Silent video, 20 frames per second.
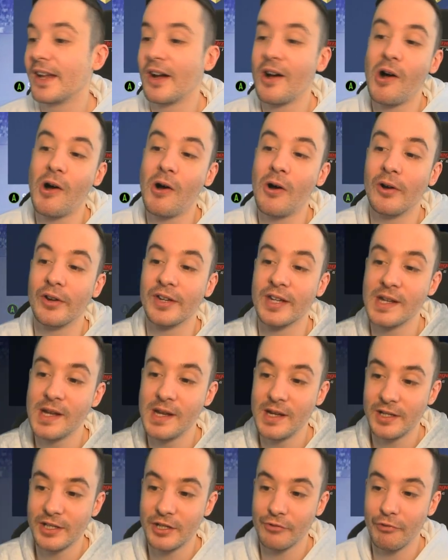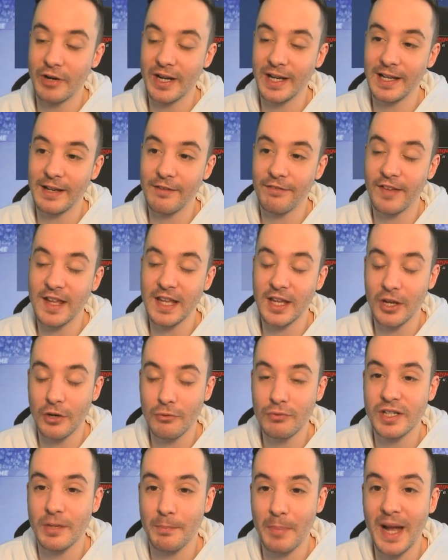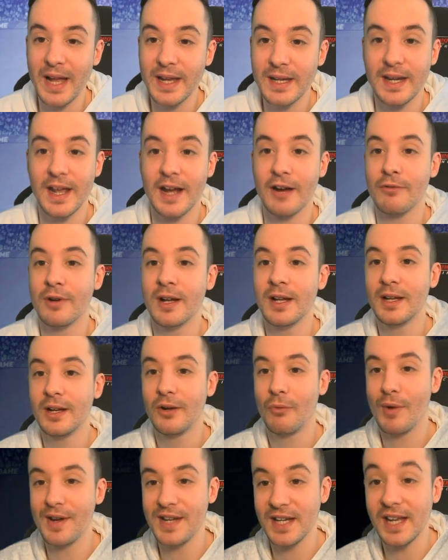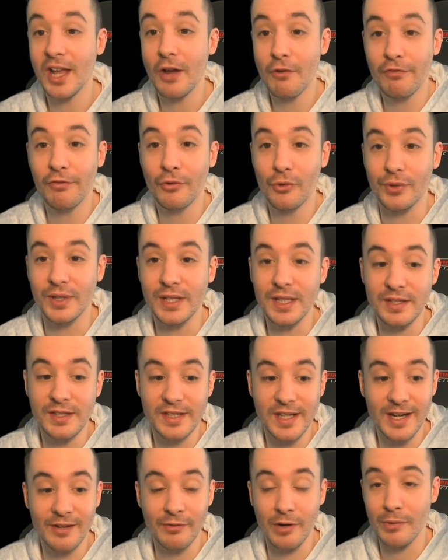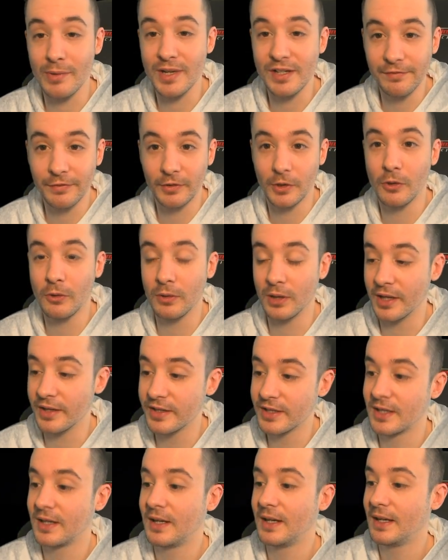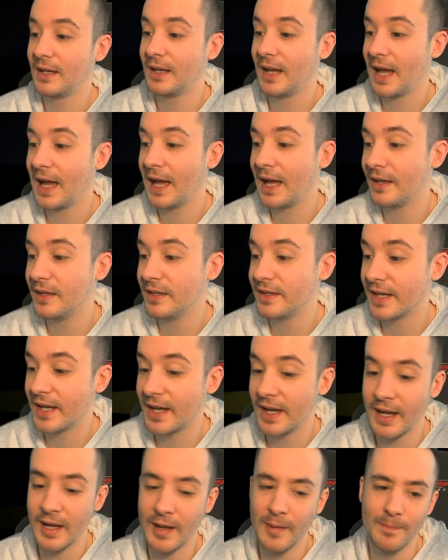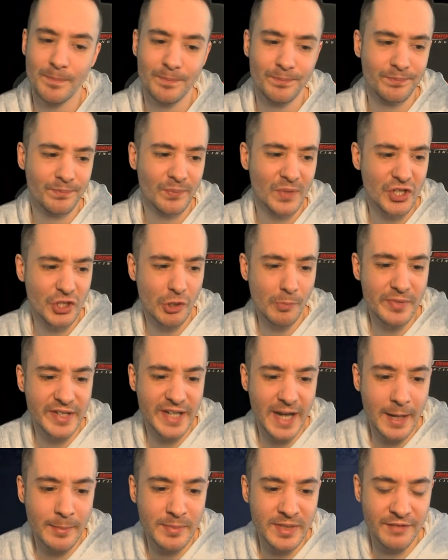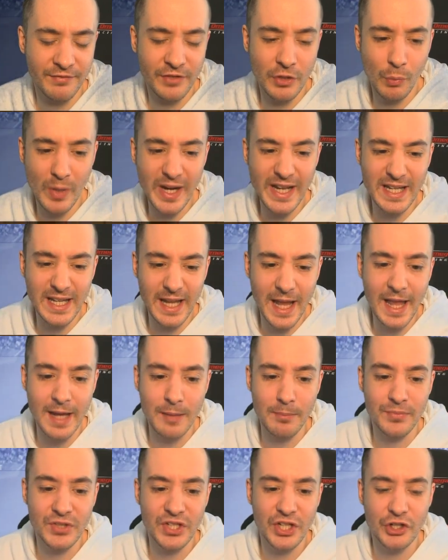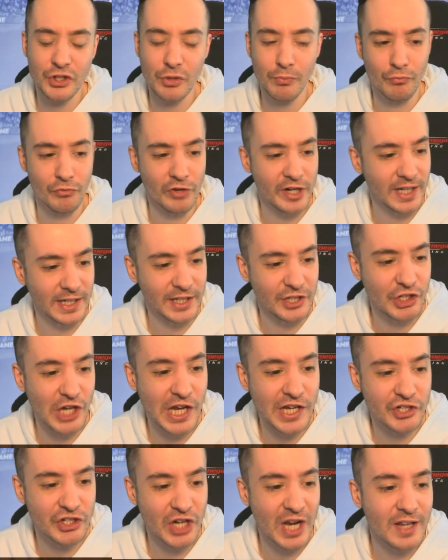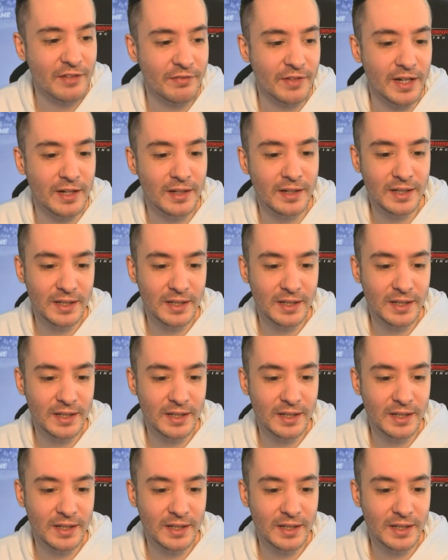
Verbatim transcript: of hard to really think who to buy now. When you go 14-0, it's flawless. And uh, sometimes if you're winning games, you shouldn't really change anything.